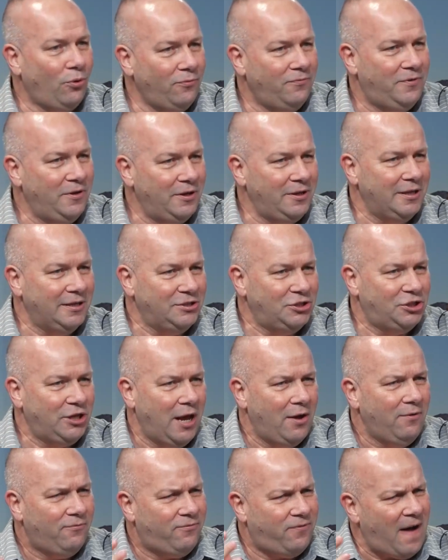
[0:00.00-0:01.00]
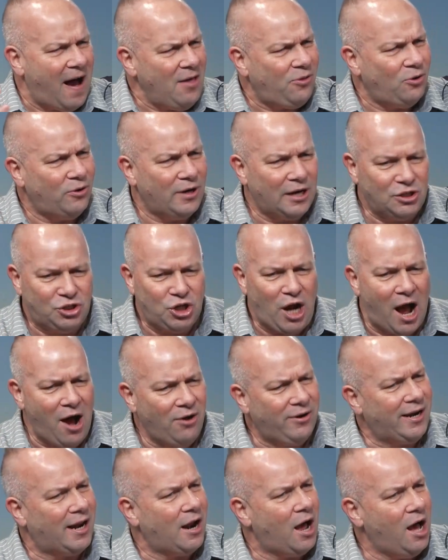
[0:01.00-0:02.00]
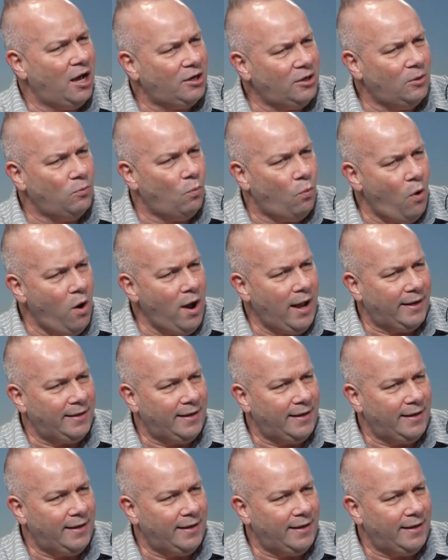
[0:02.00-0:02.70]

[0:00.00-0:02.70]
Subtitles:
village, fathered a child at 101.